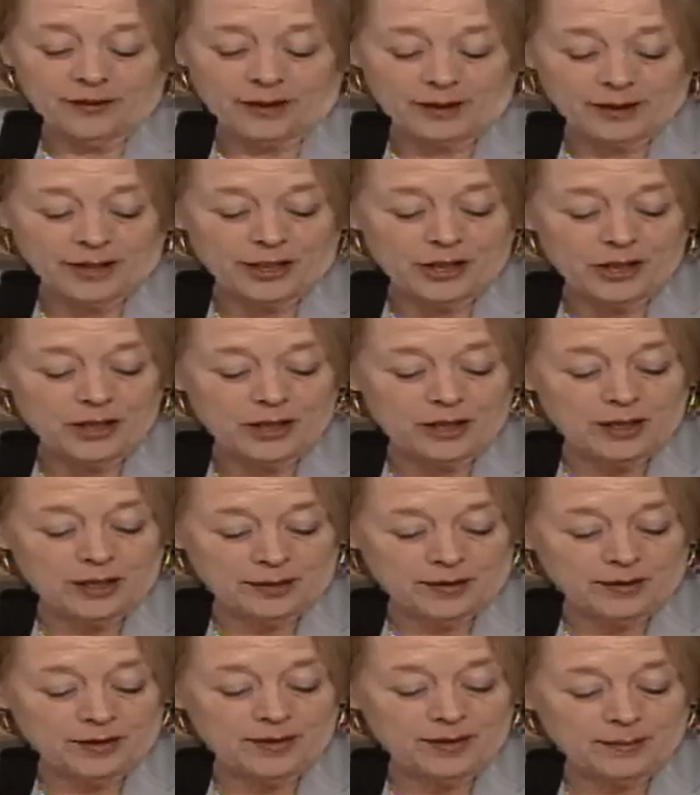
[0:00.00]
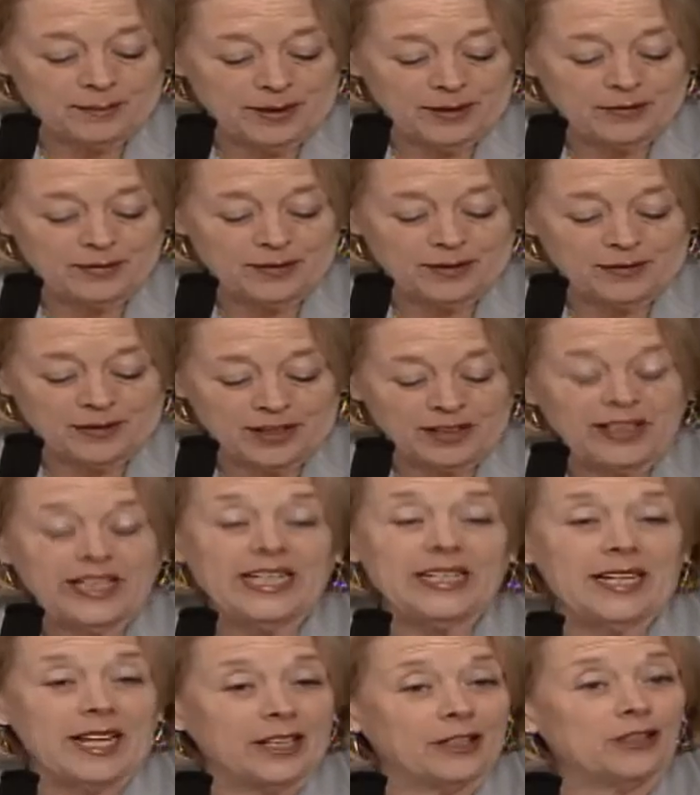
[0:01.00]
our nation is in the midst of a
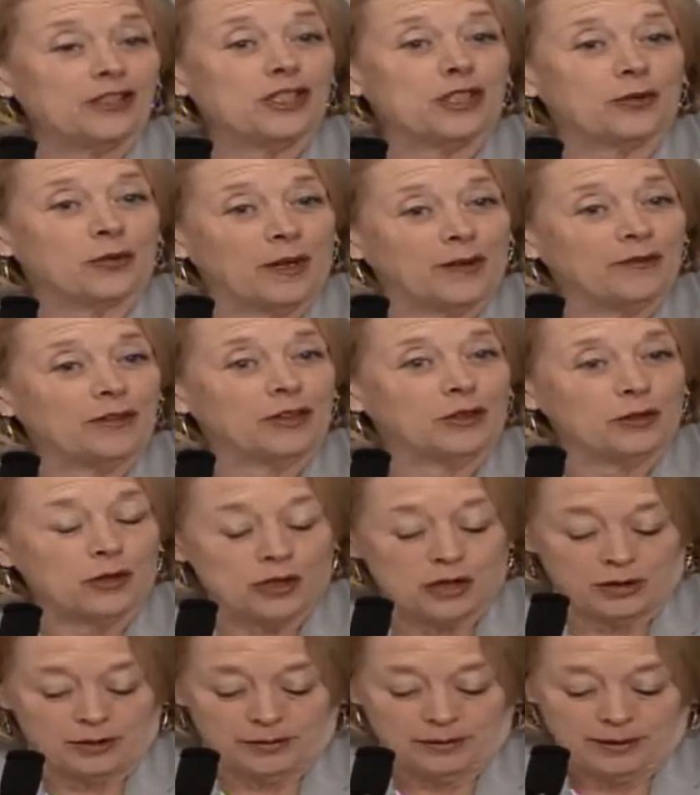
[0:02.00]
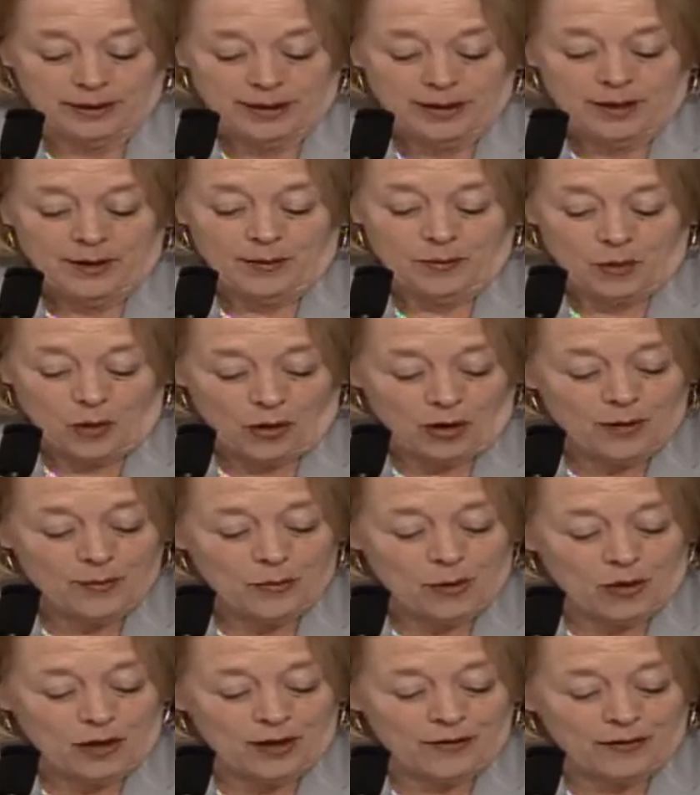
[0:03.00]
clean energy revolution. More and
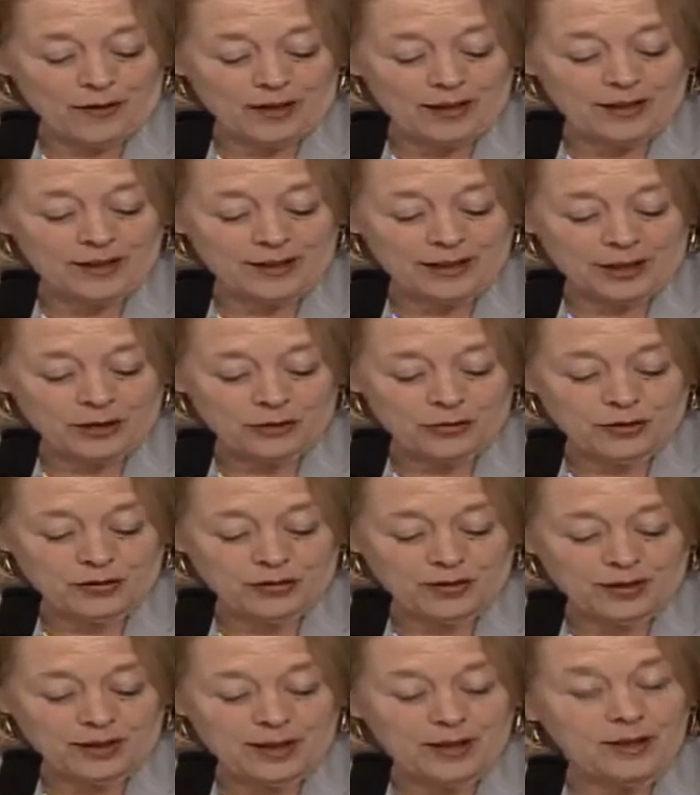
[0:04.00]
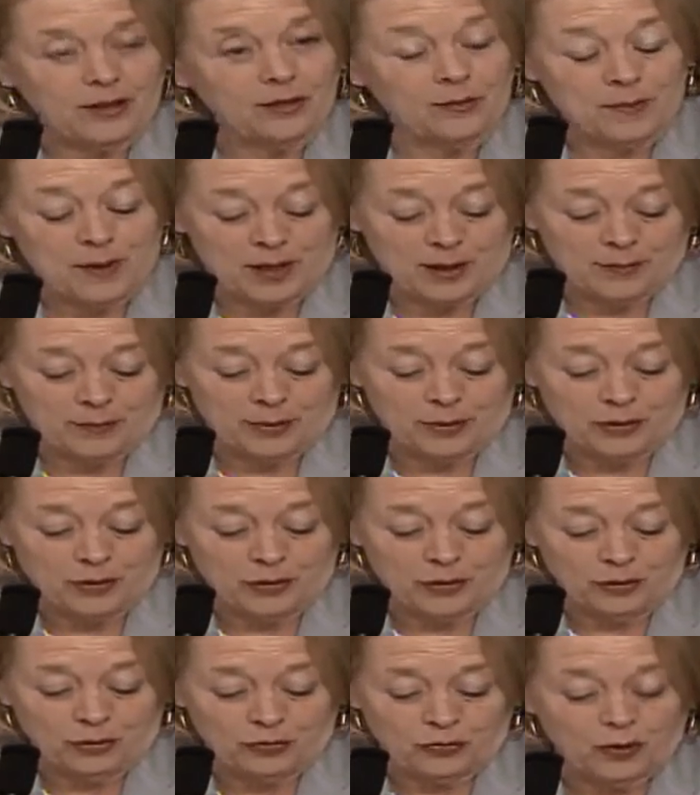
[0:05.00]
more of our electricity is being
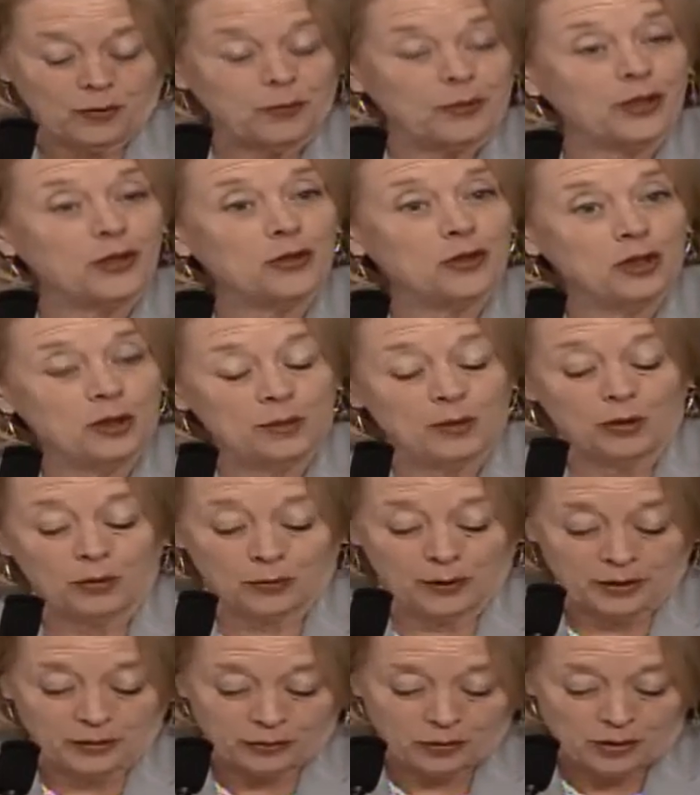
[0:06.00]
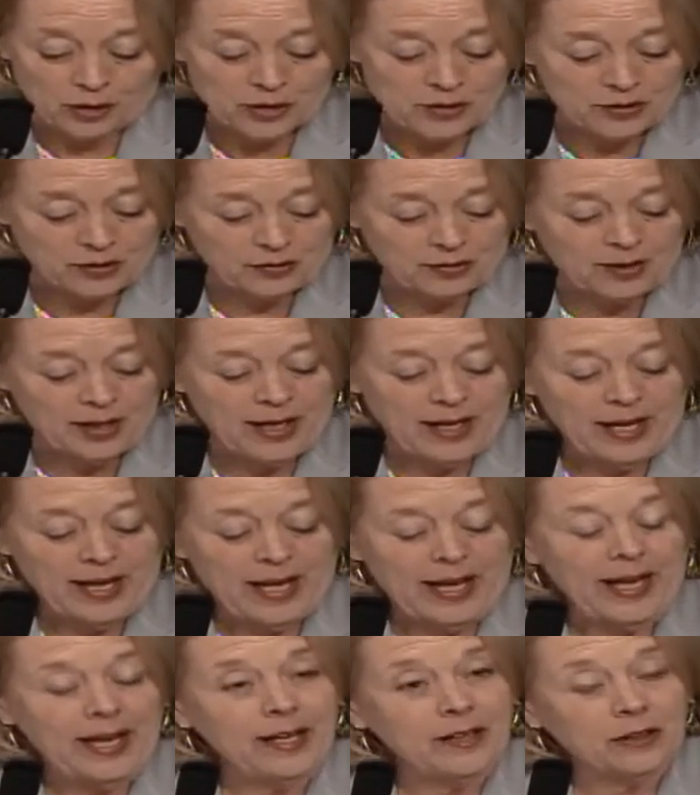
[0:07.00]
produced from renewable resources,
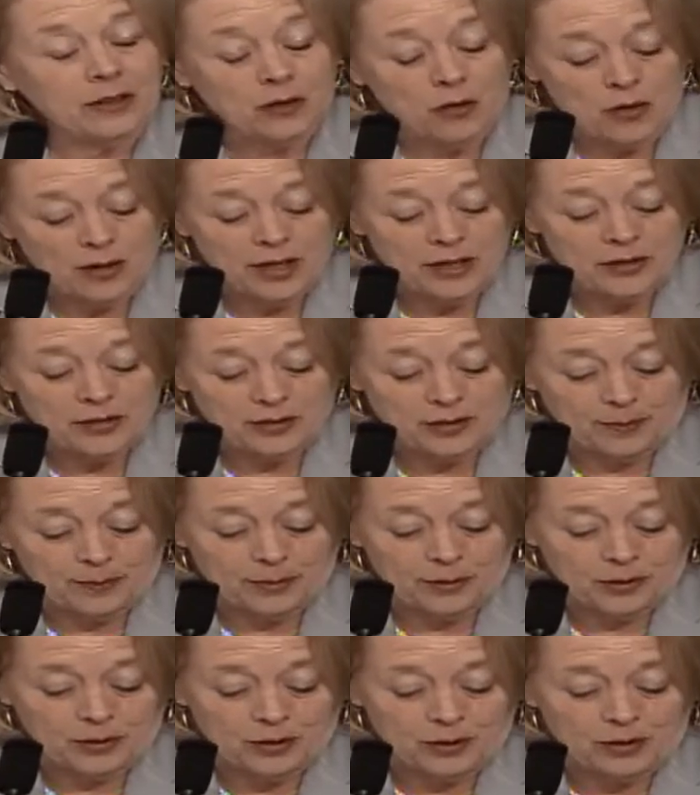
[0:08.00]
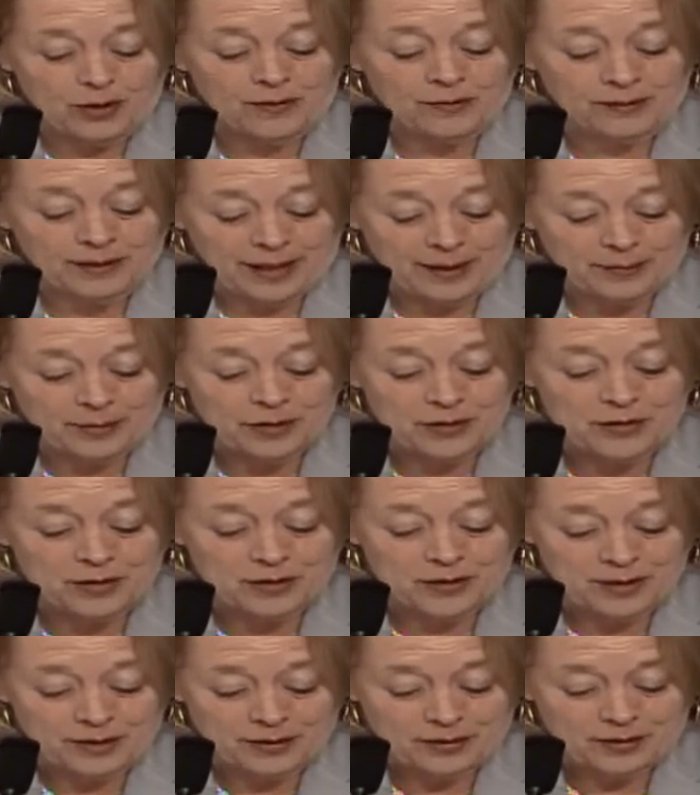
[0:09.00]
and according to the Bureau of Labor
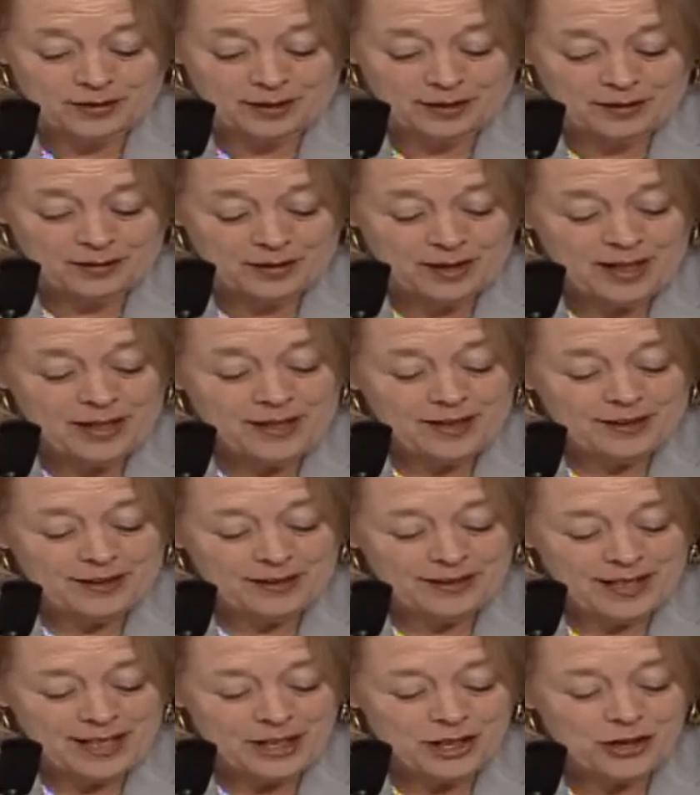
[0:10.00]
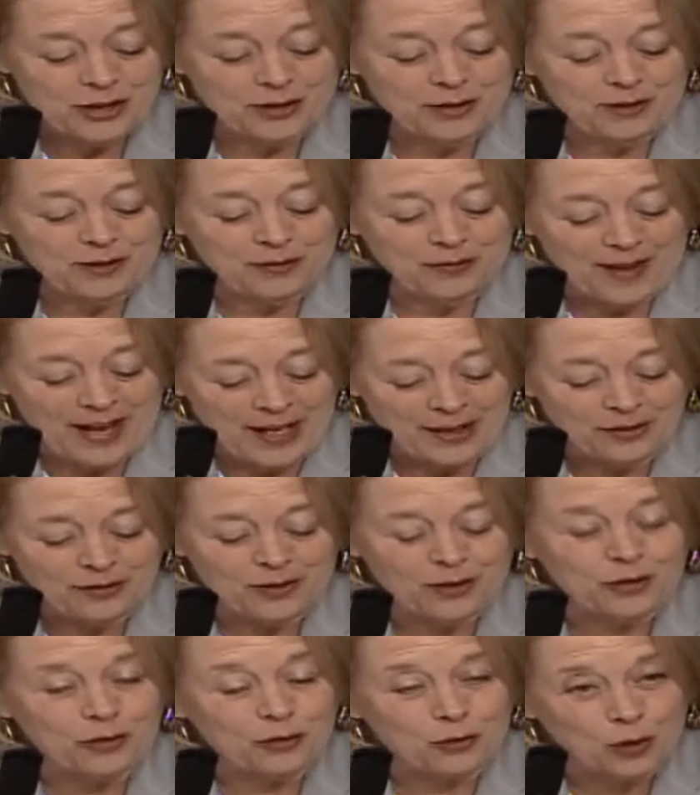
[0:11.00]
Statistics, the nation's
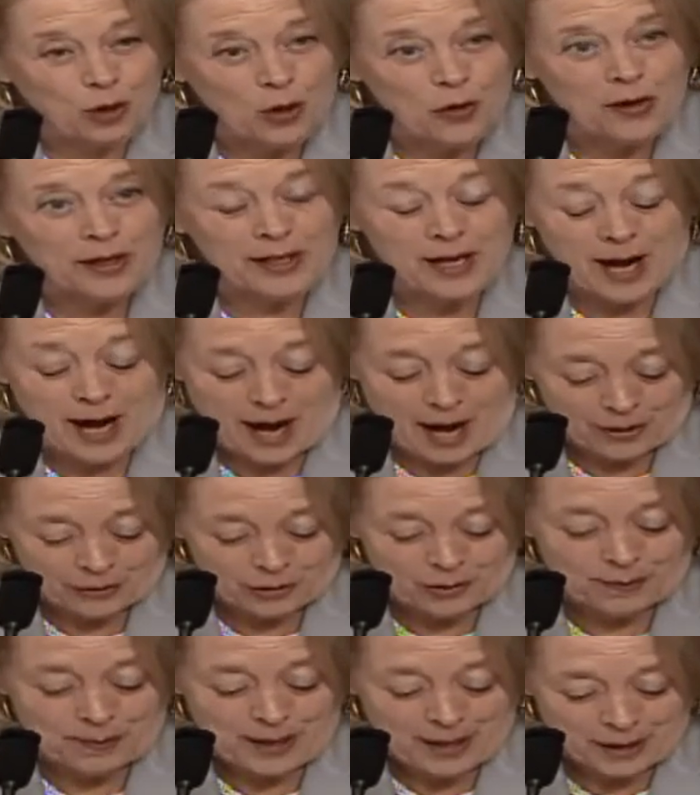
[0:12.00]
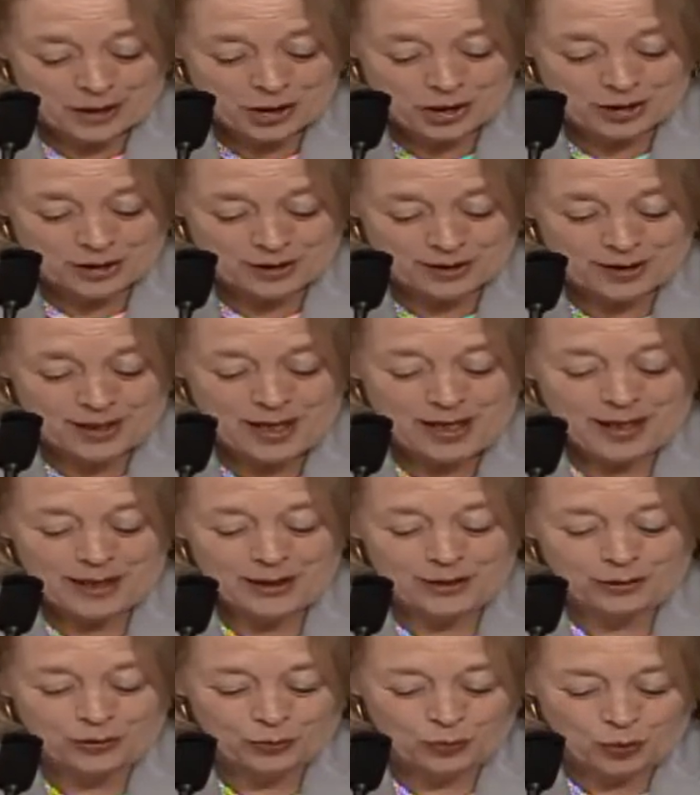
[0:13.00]
fastest growing occupation
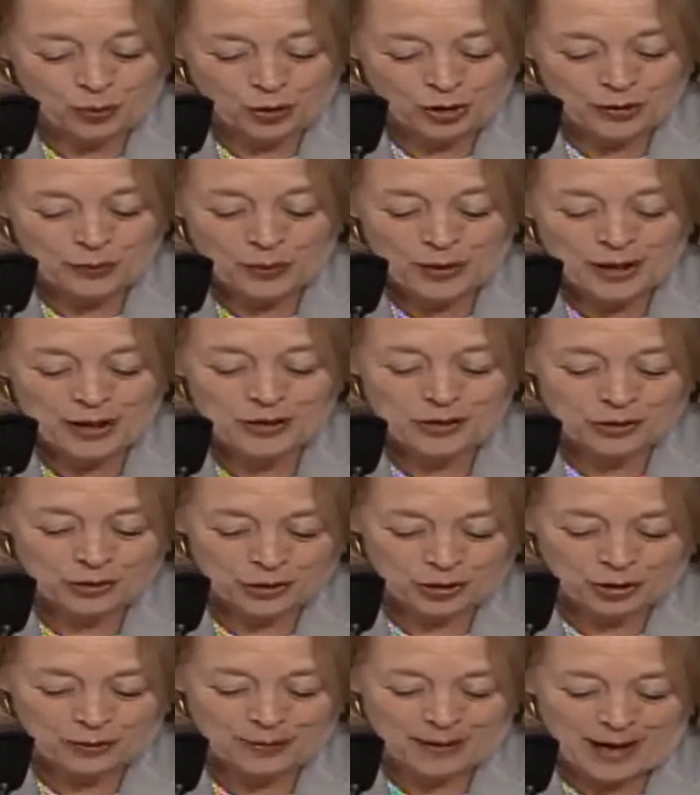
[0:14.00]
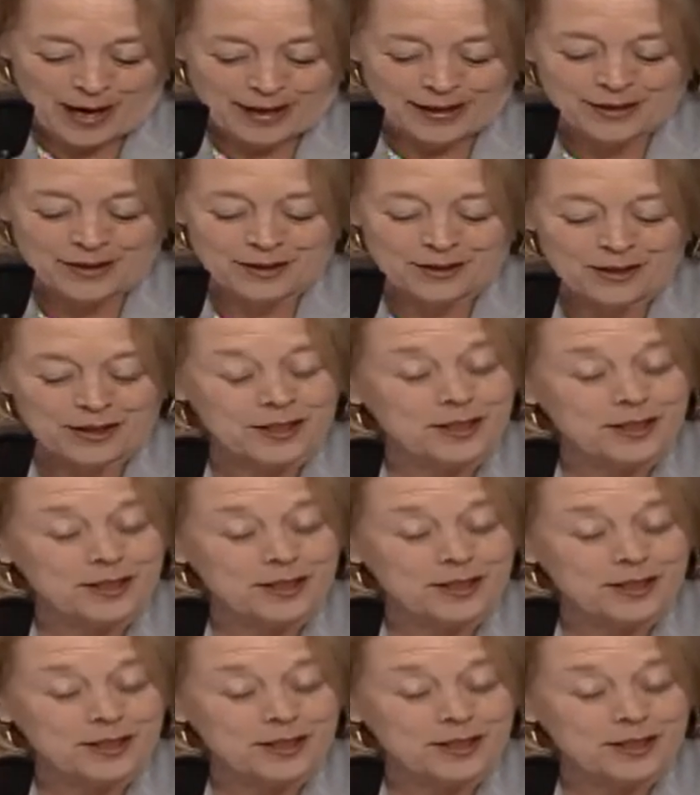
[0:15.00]
is wind turbine